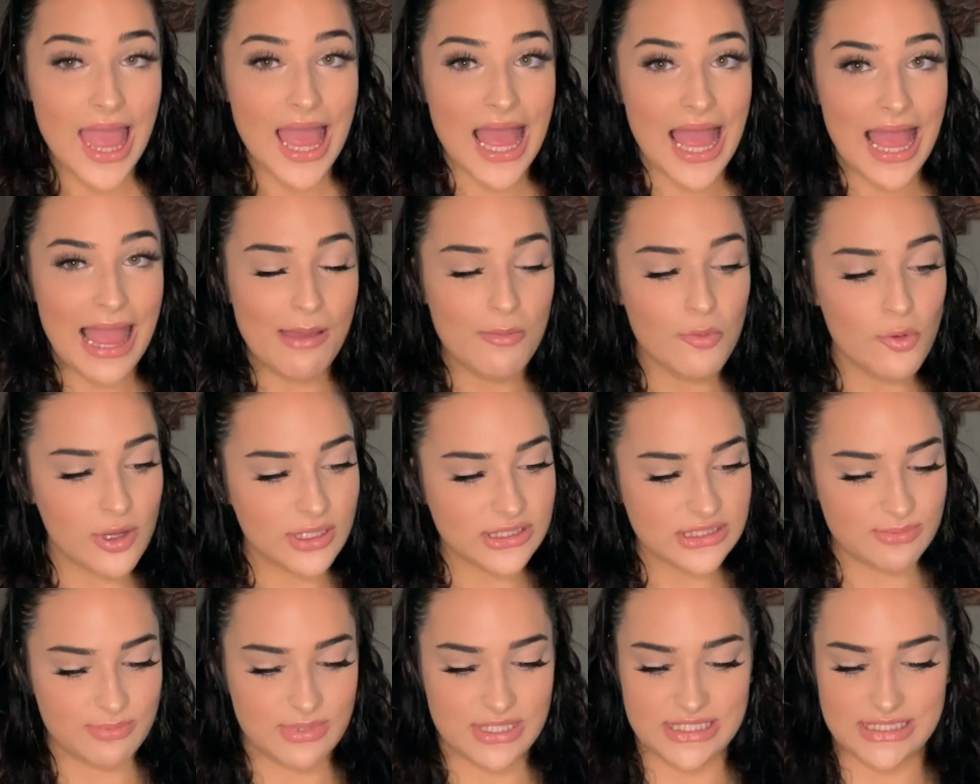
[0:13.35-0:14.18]
I'm going
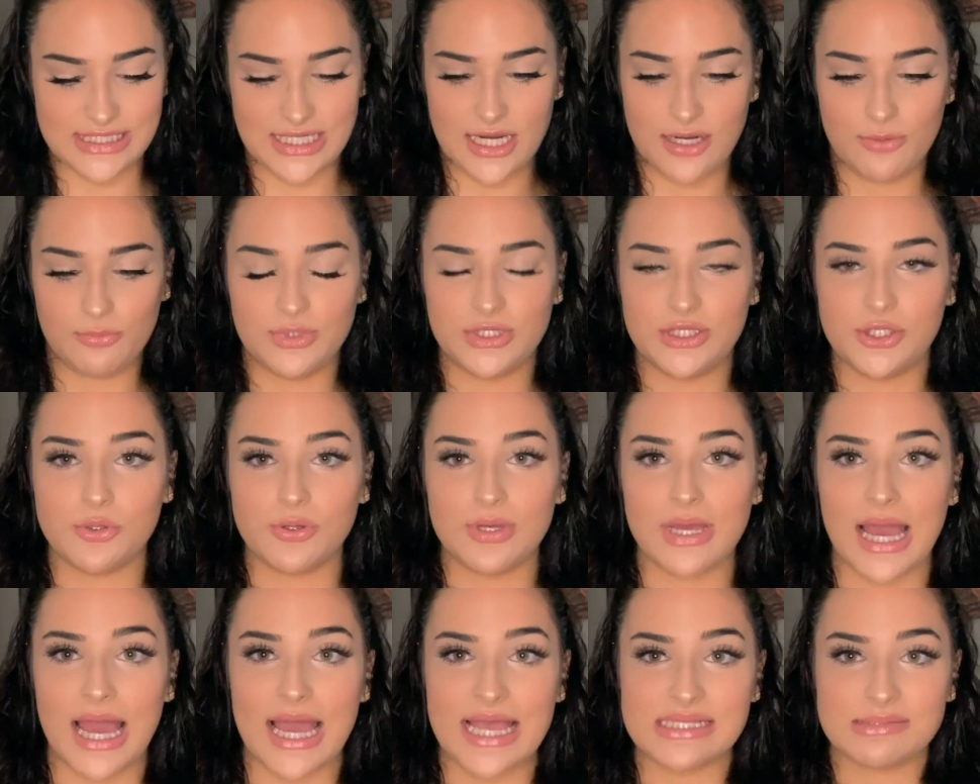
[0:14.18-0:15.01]
to be sharing with you
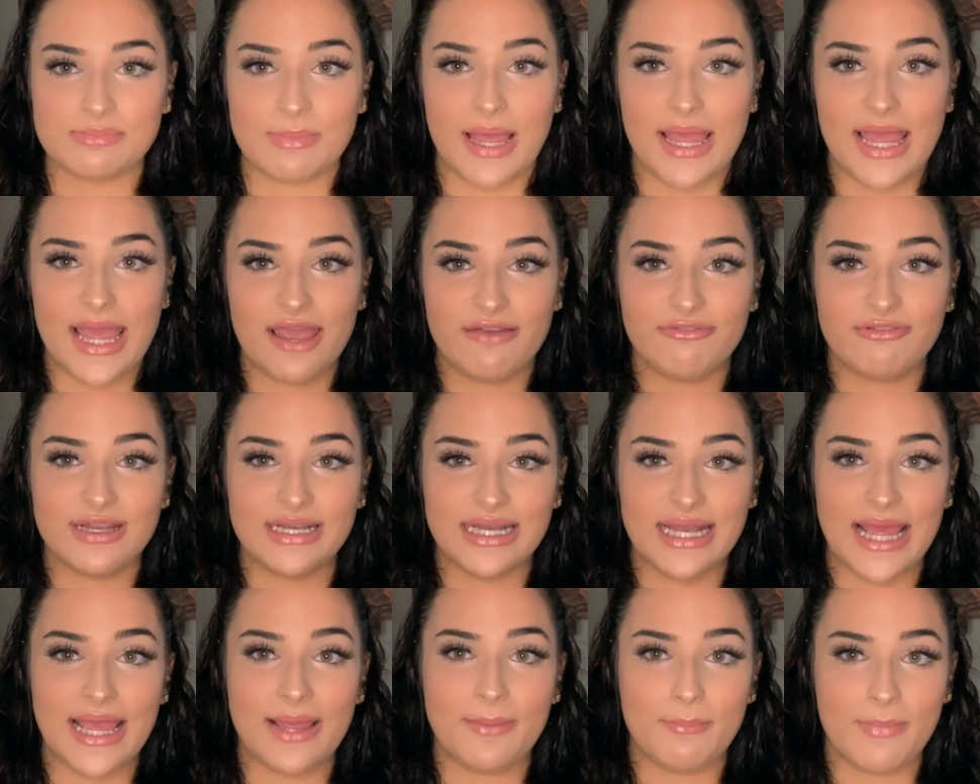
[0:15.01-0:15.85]
guys my
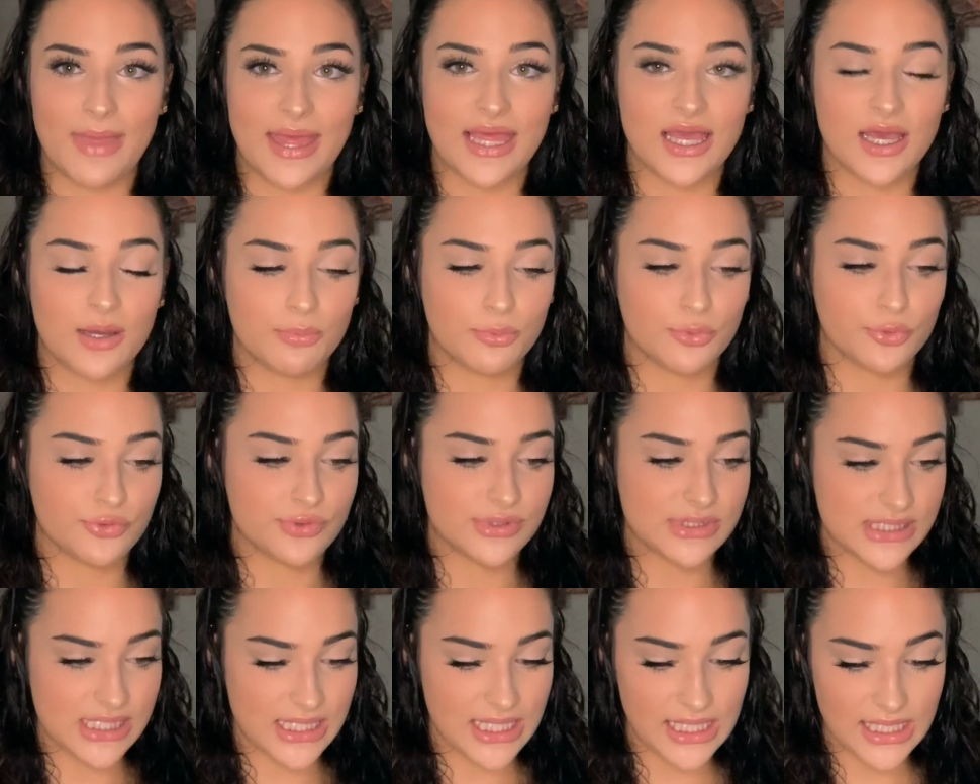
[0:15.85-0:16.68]
everyday makeup
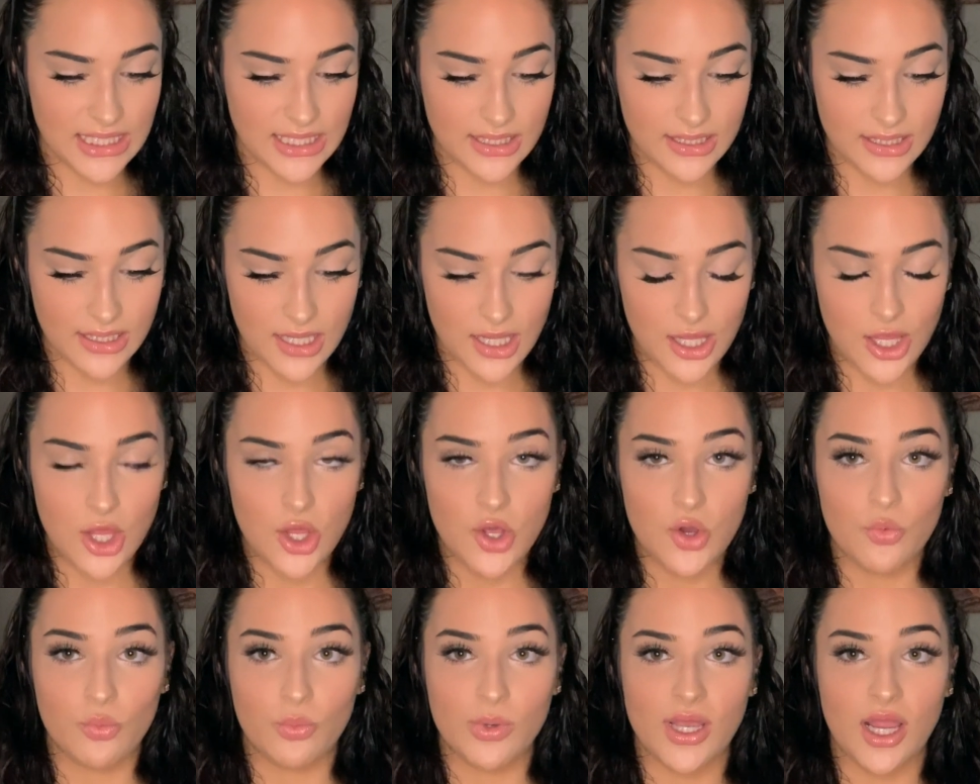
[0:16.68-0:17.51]
routine.
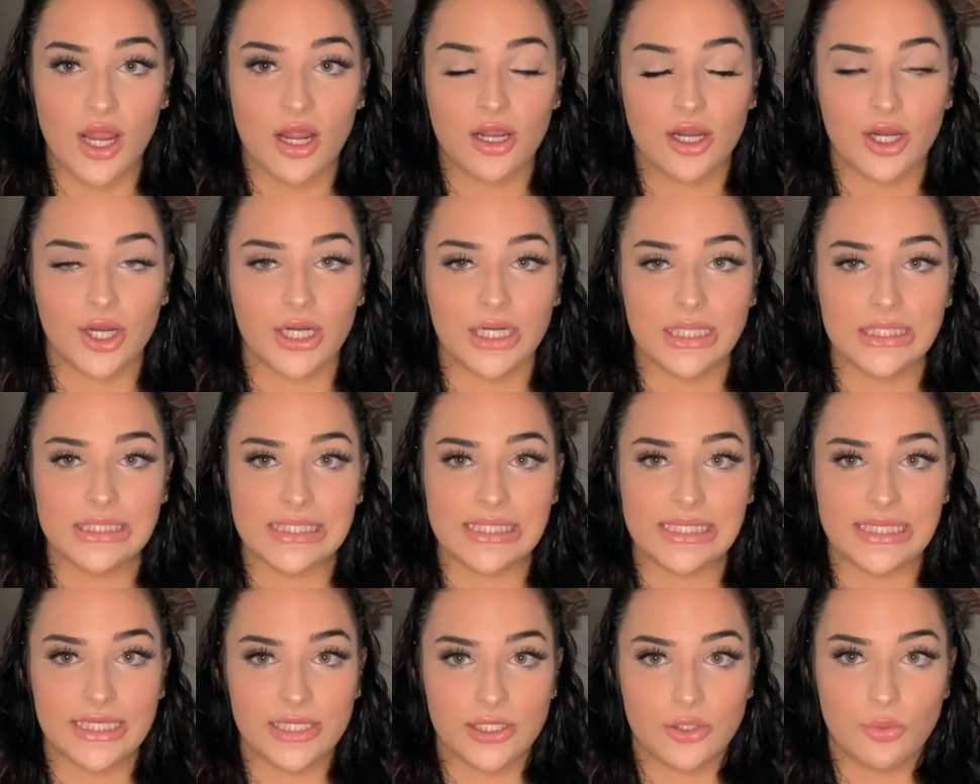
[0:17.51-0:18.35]
We are
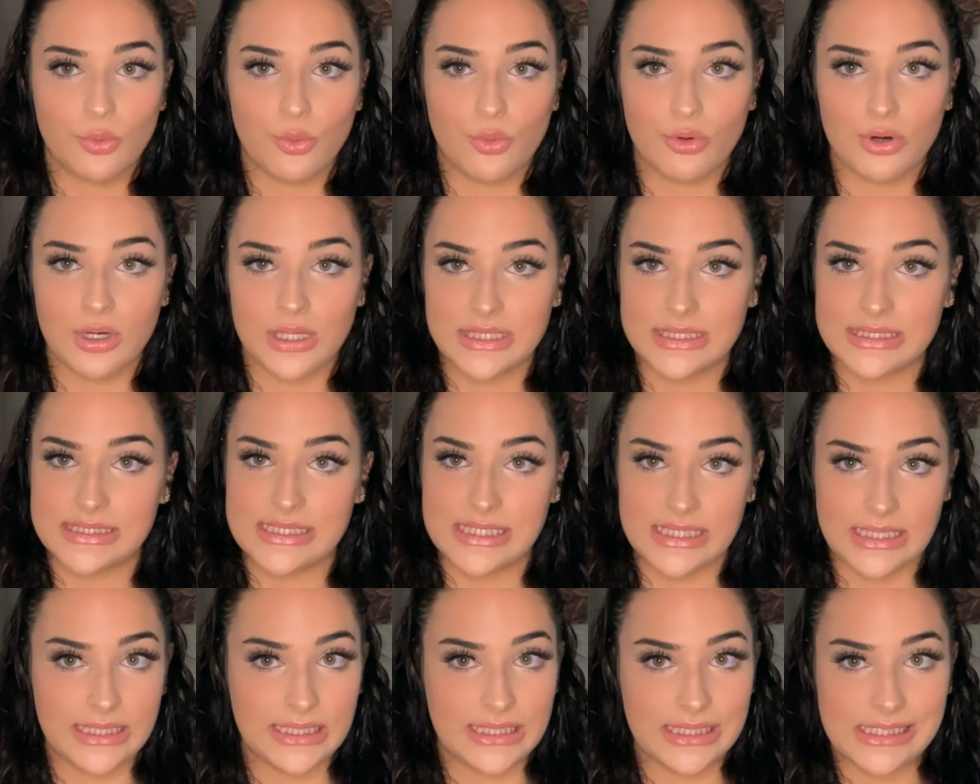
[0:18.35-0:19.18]
currently in
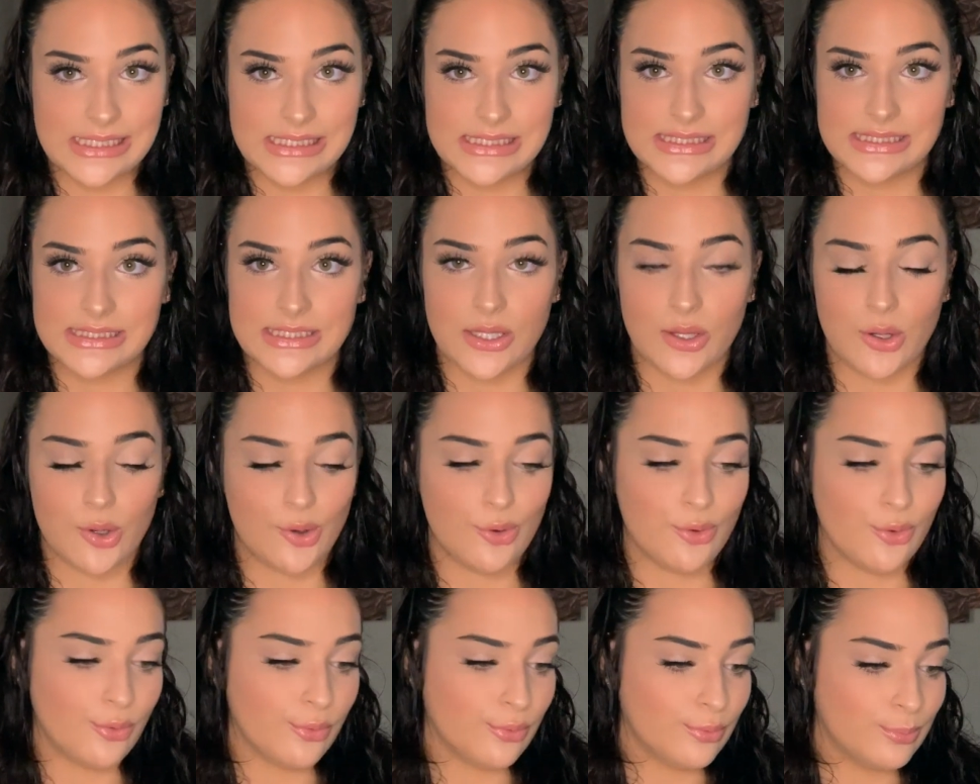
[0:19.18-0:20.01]
quarantine,
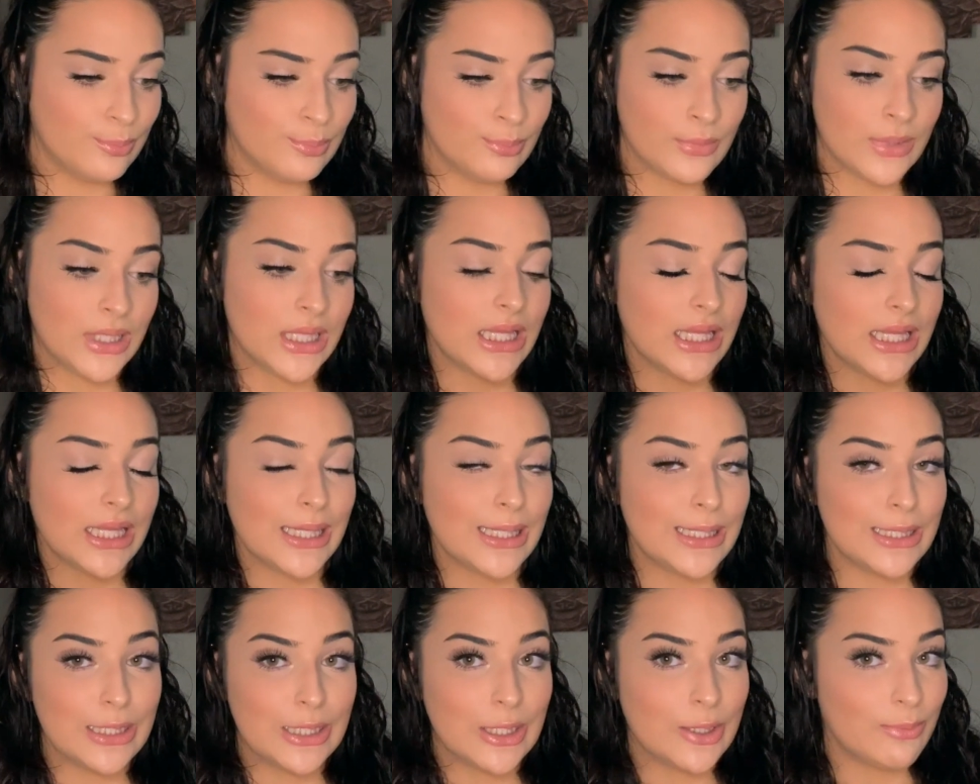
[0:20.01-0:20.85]
so
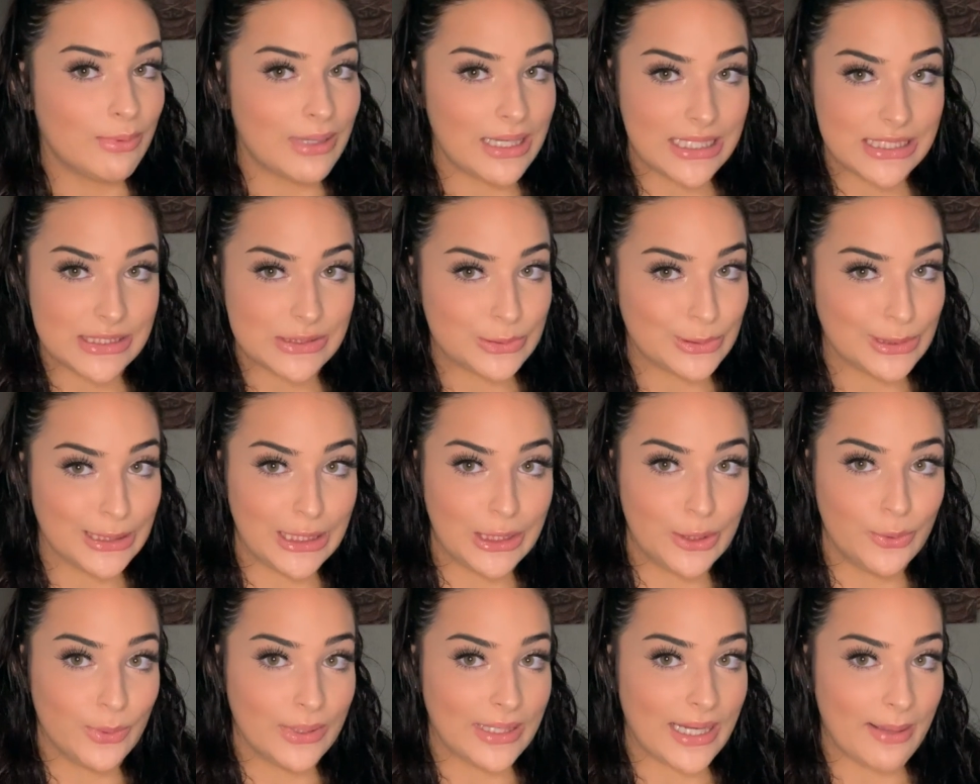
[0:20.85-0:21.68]
nobody's really
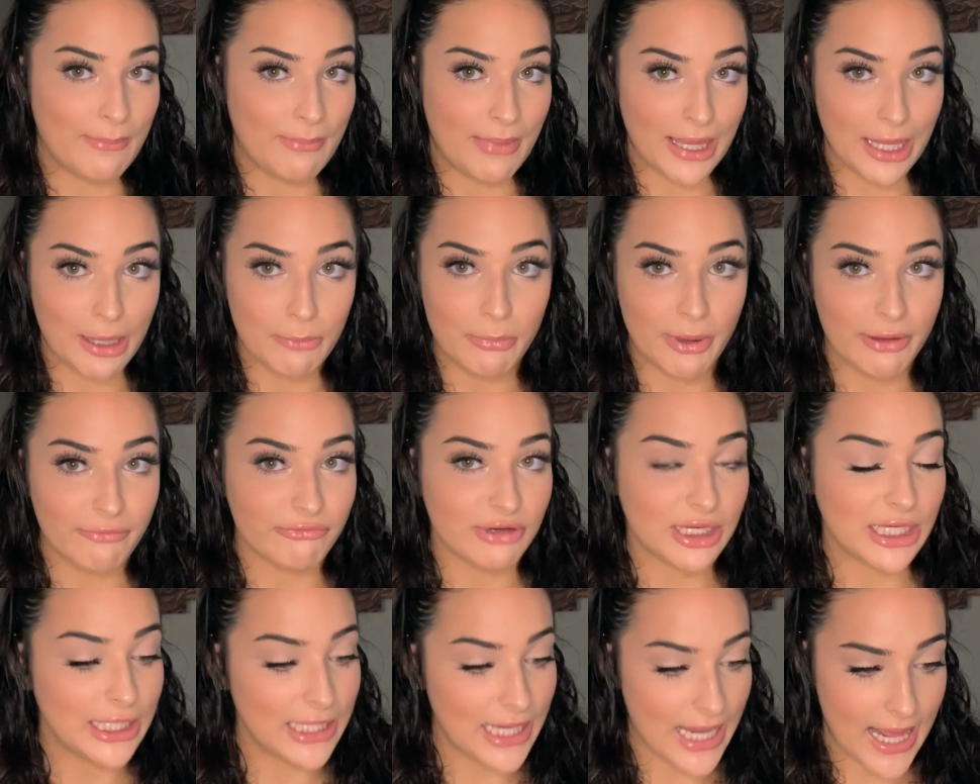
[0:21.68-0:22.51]
doing their makeup
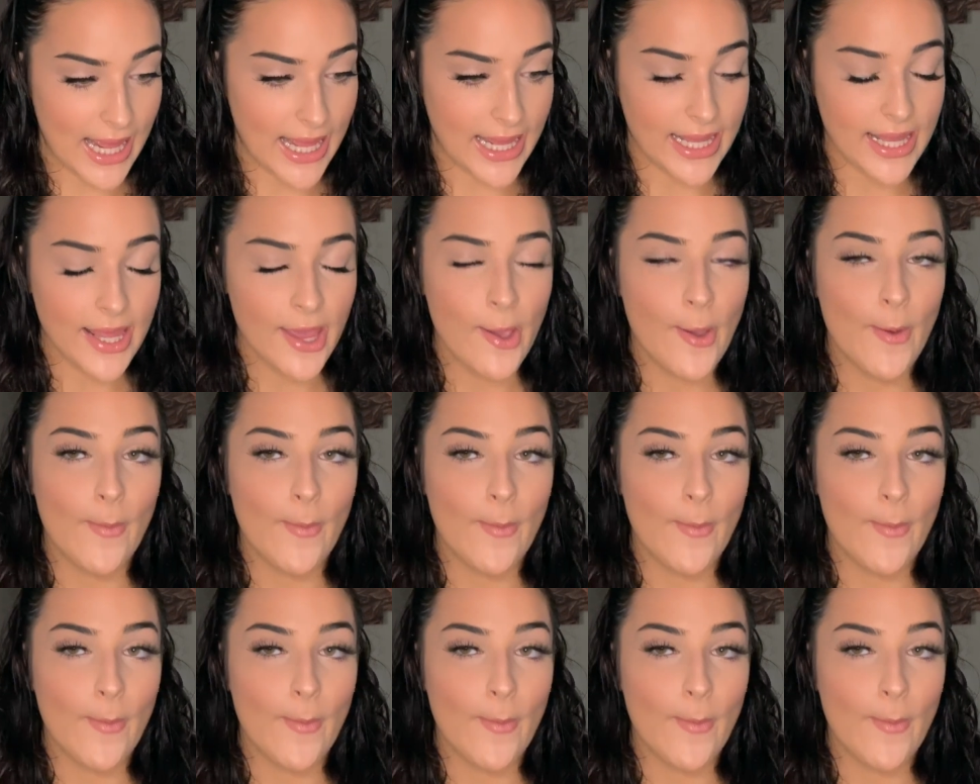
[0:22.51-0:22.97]
every day.